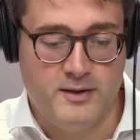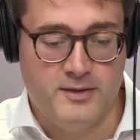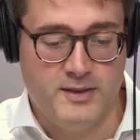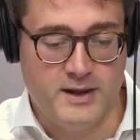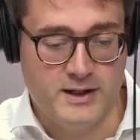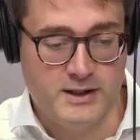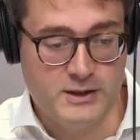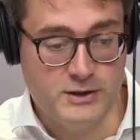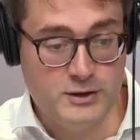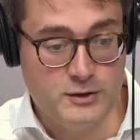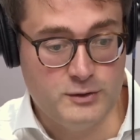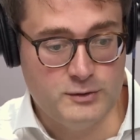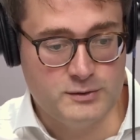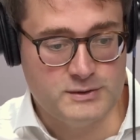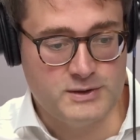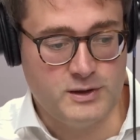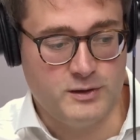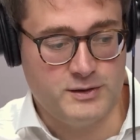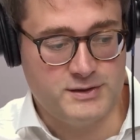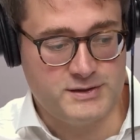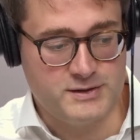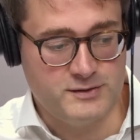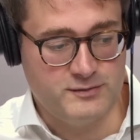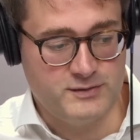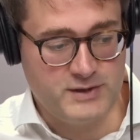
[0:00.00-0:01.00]
They use
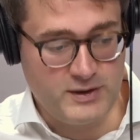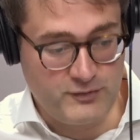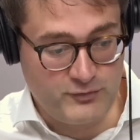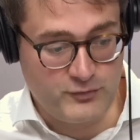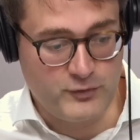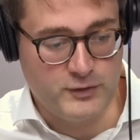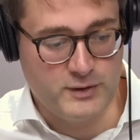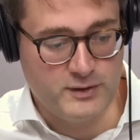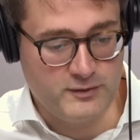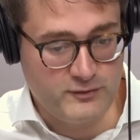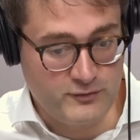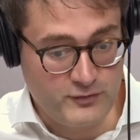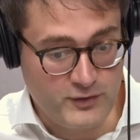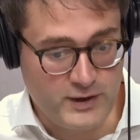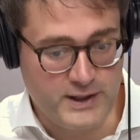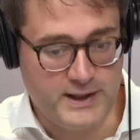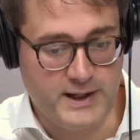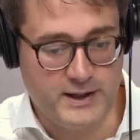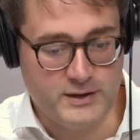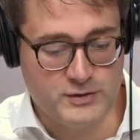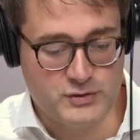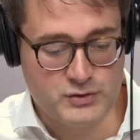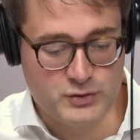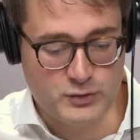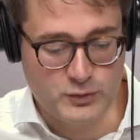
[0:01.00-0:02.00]
lots of different
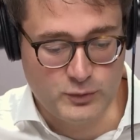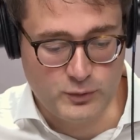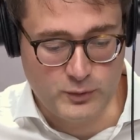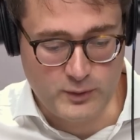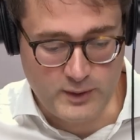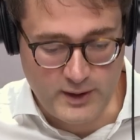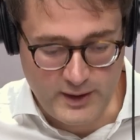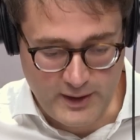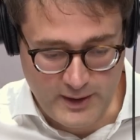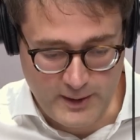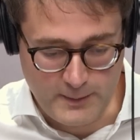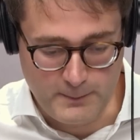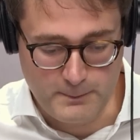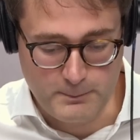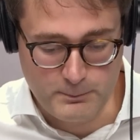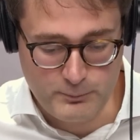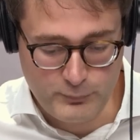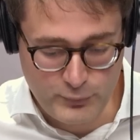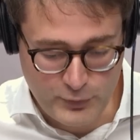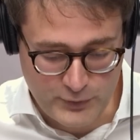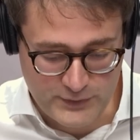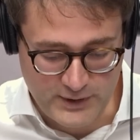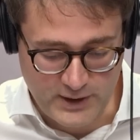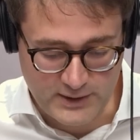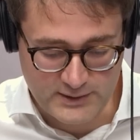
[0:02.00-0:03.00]
financial
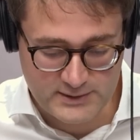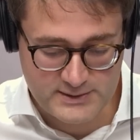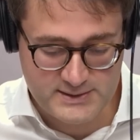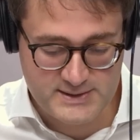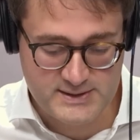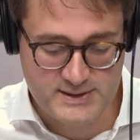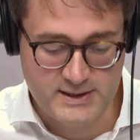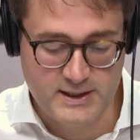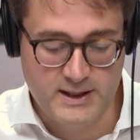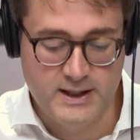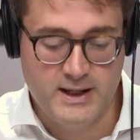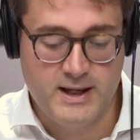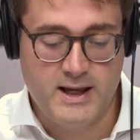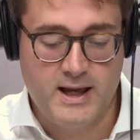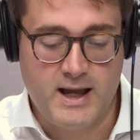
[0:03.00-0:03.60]
products.